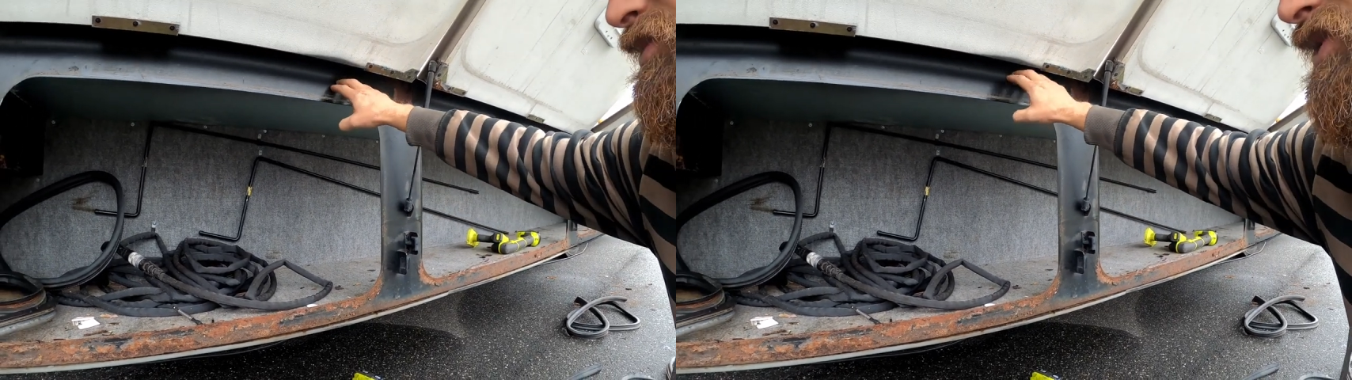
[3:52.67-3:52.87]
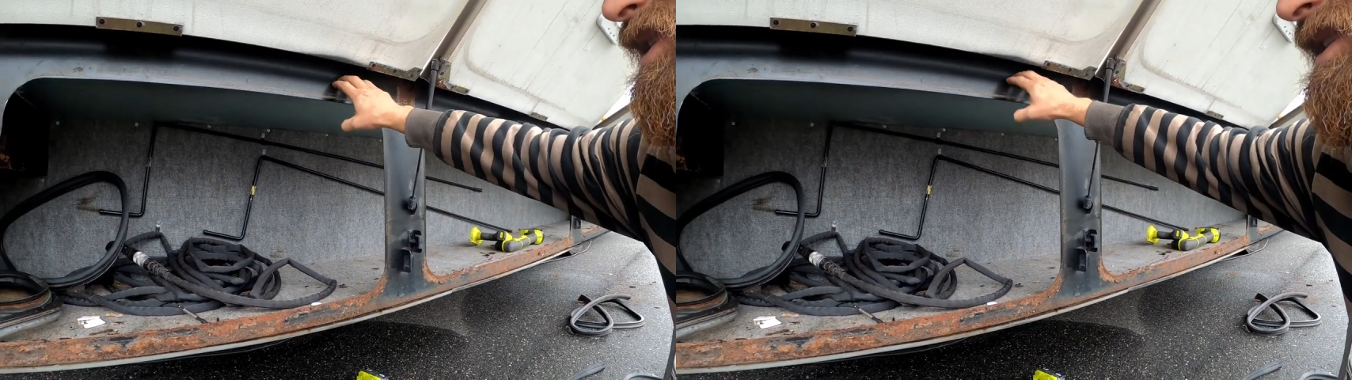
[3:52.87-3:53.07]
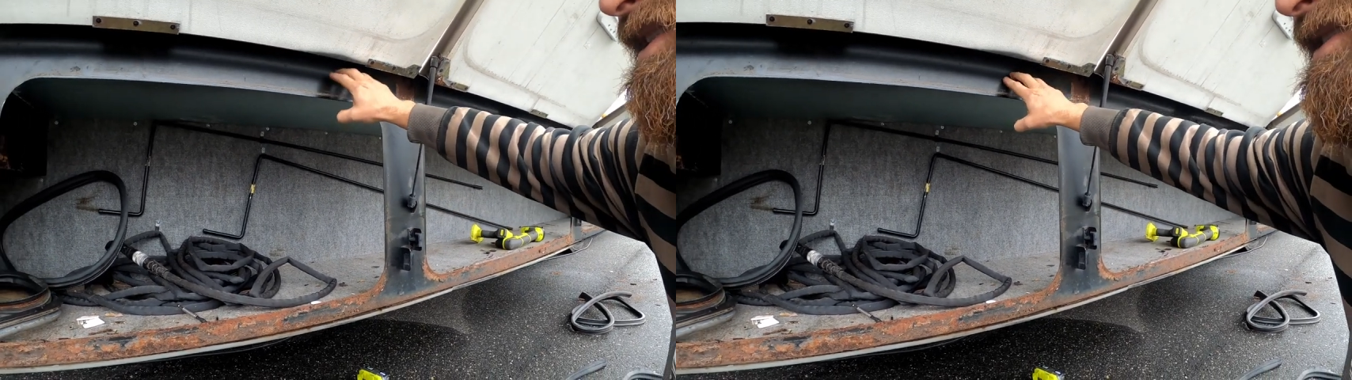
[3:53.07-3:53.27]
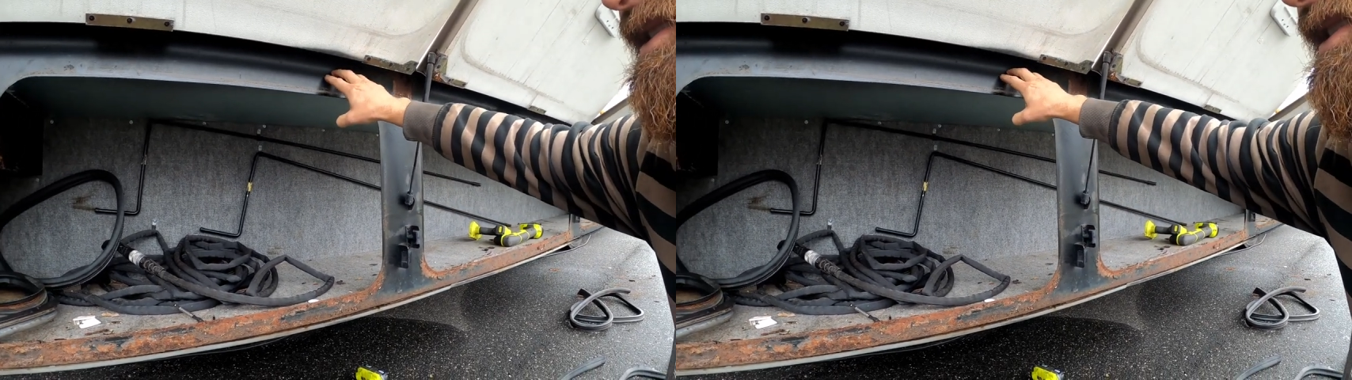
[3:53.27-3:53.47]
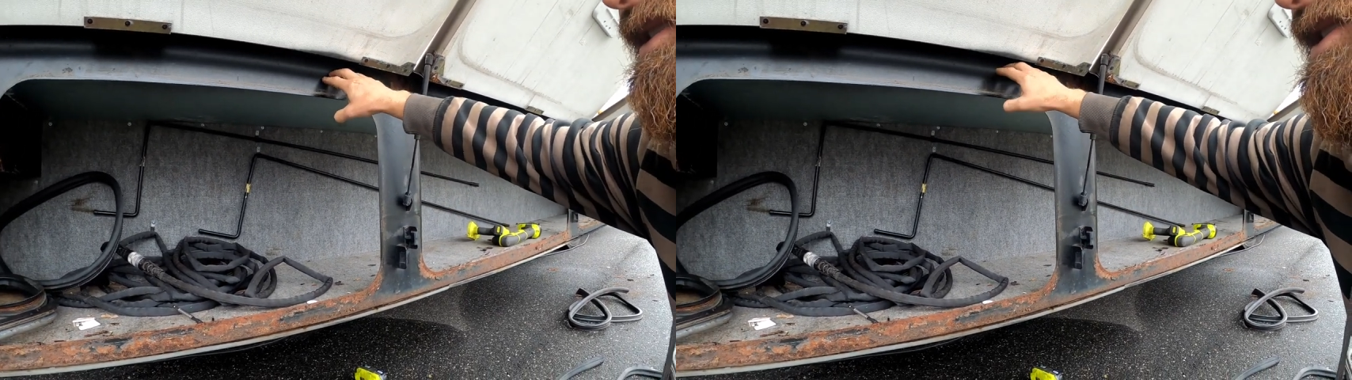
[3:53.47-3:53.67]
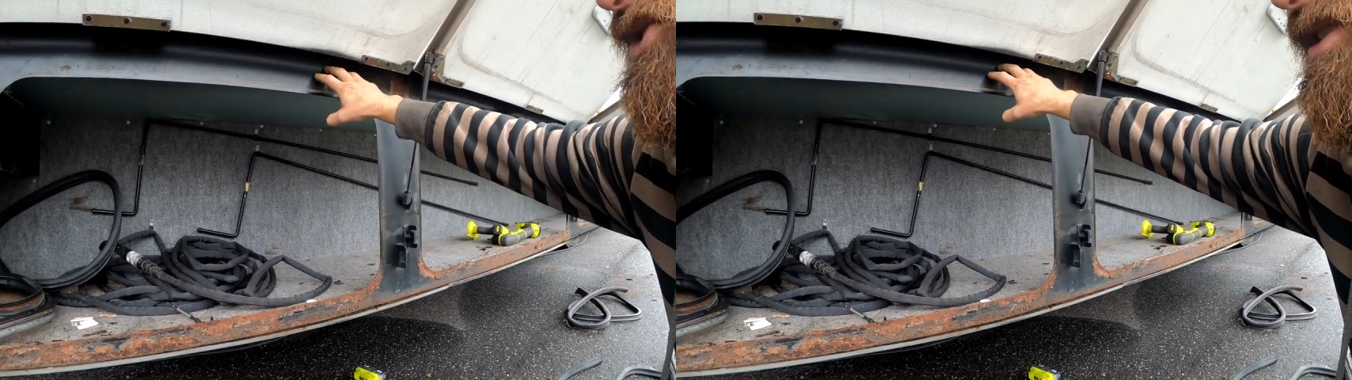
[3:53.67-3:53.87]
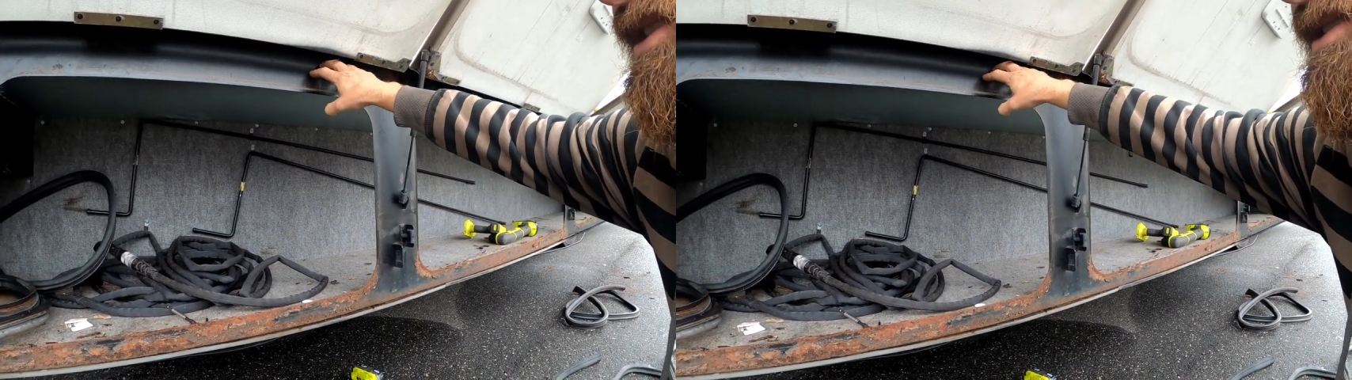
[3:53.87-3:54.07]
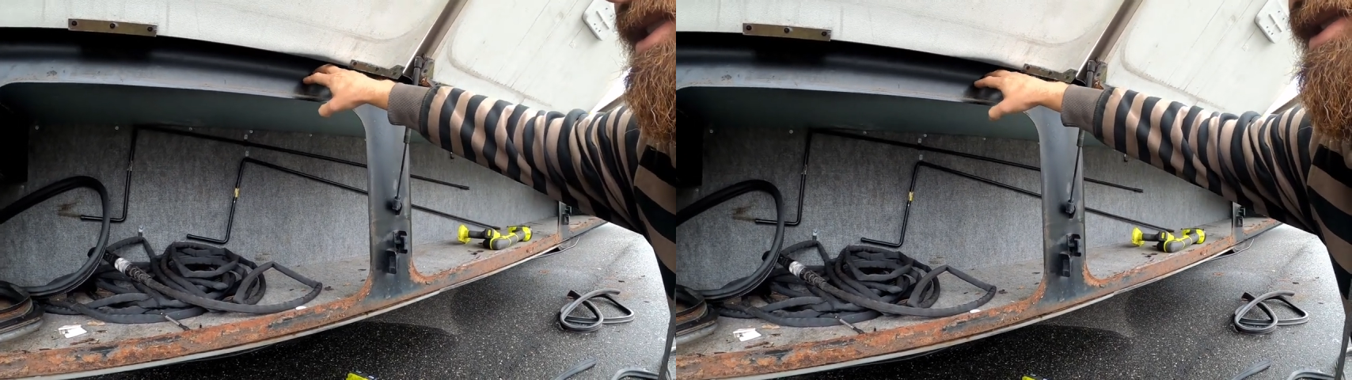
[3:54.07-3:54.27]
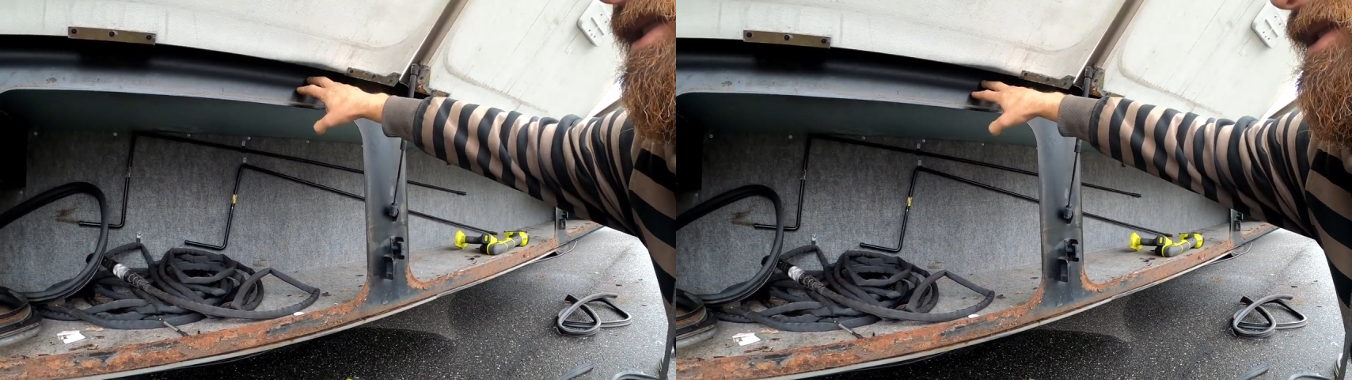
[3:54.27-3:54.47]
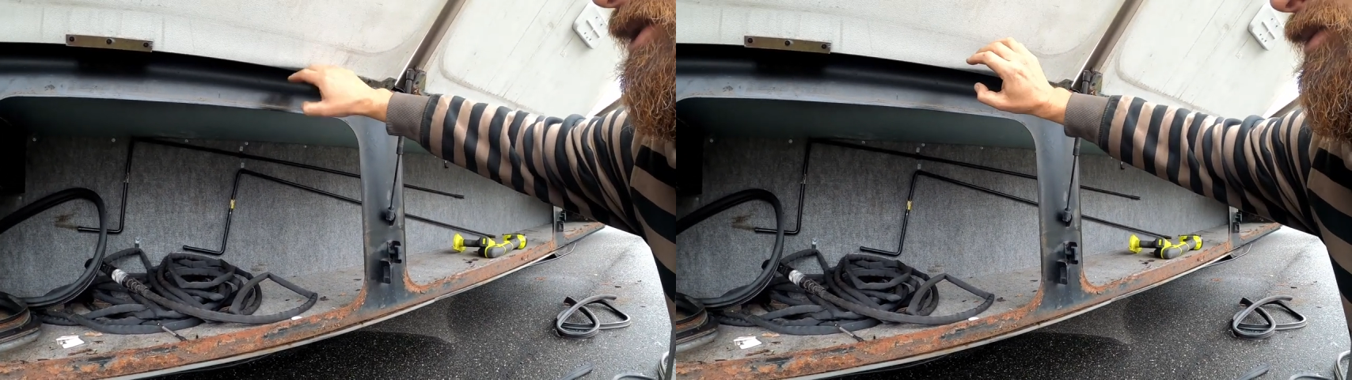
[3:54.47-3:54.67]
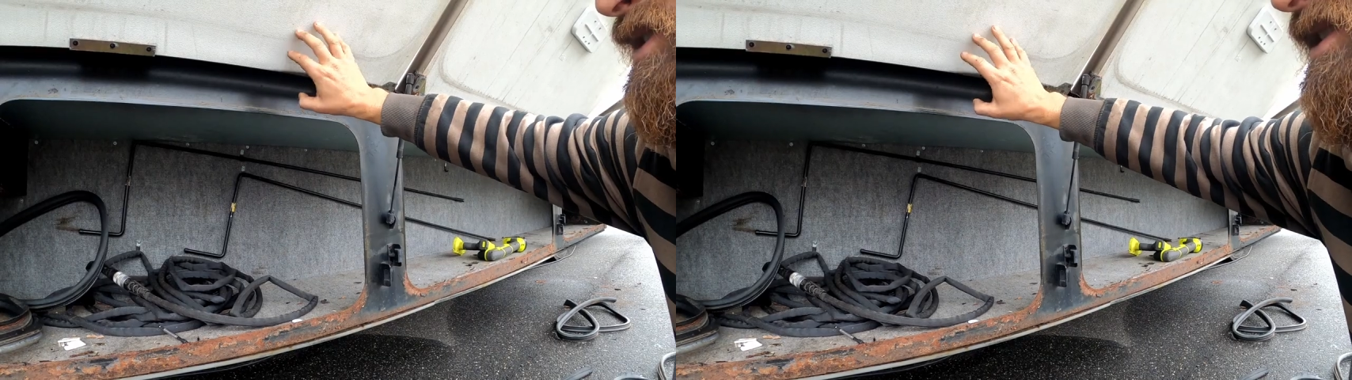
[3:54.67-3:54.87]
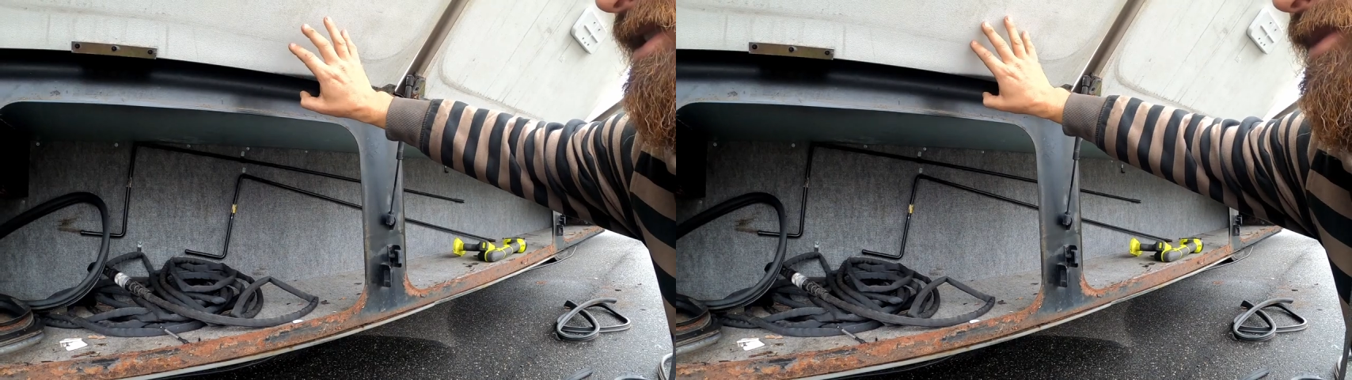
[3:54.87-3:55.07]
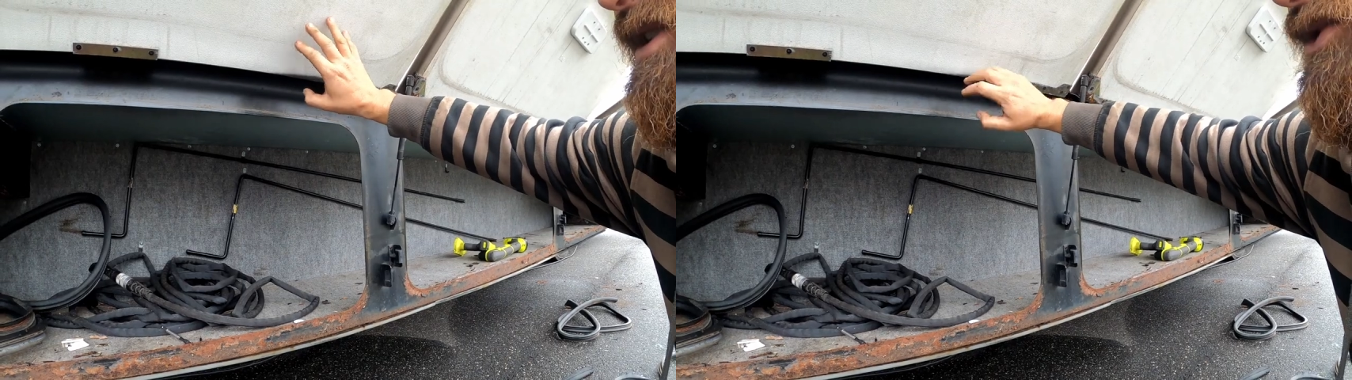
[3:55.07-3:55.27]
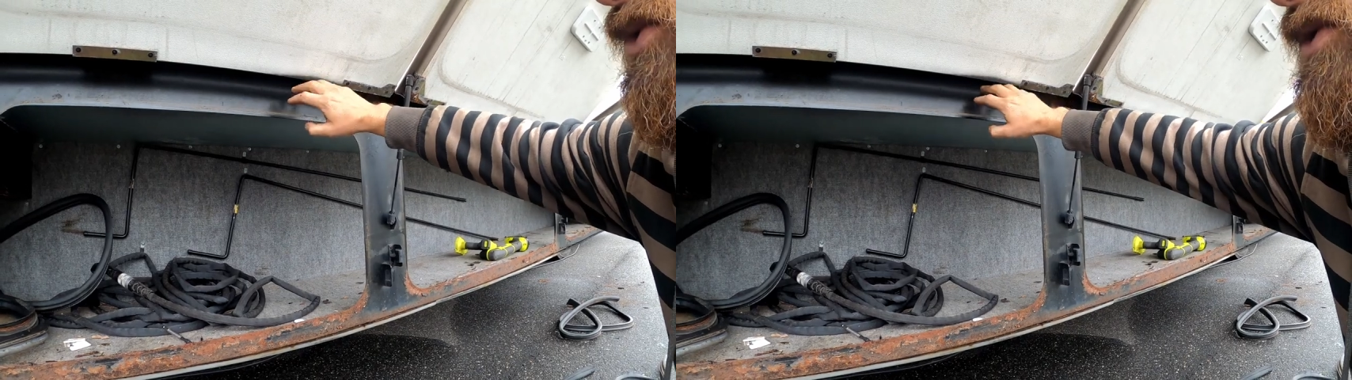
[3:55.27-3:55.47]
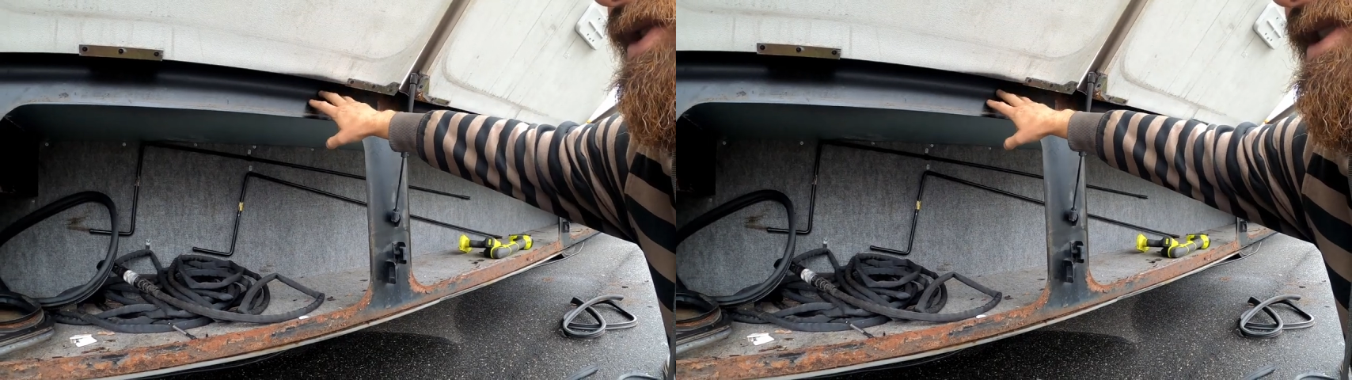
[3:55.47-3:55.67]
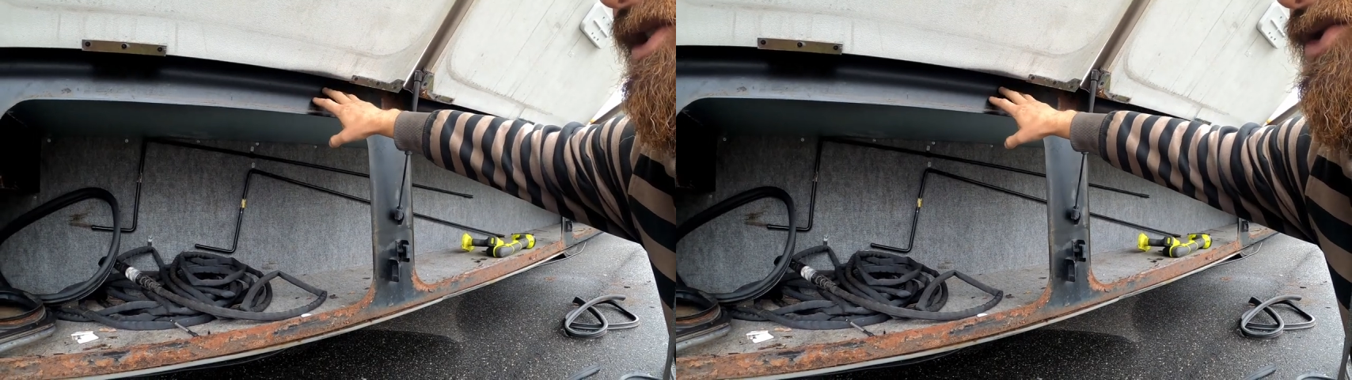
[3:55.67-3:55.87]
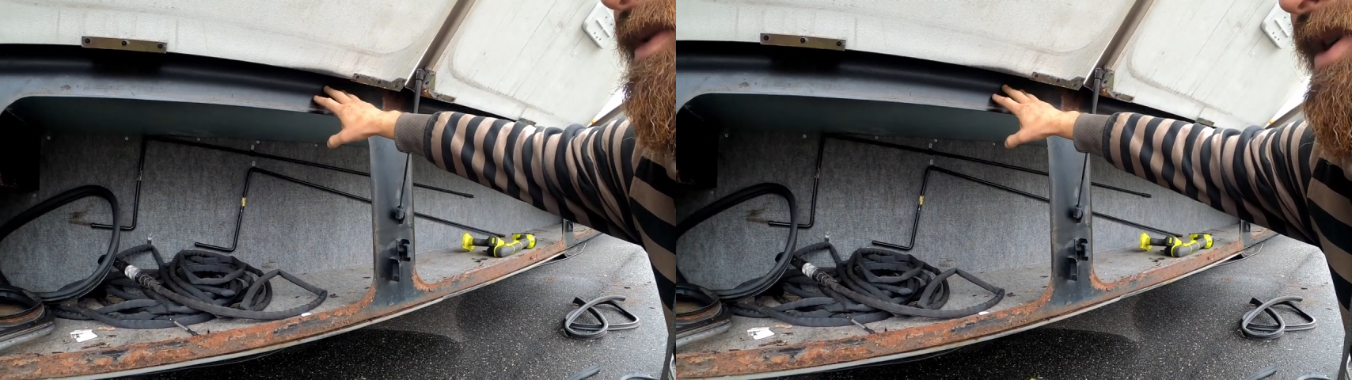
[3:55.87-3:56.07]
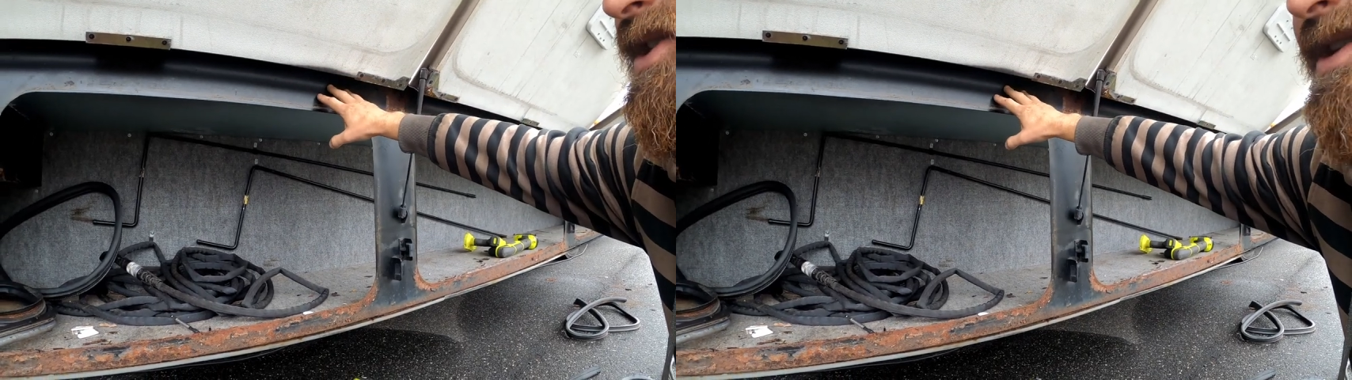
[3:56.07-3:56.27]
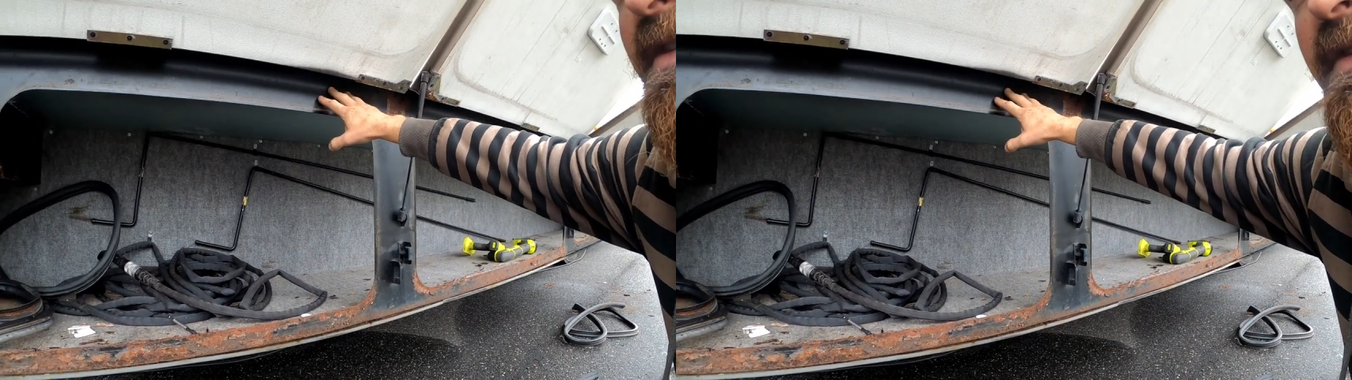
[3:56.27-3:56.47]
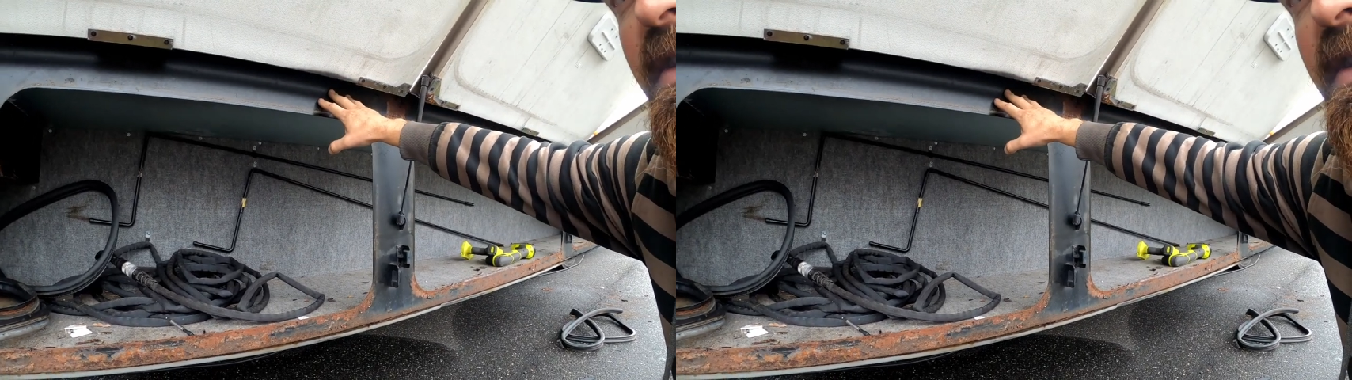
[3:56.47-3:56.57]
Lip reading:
(no speaker visible)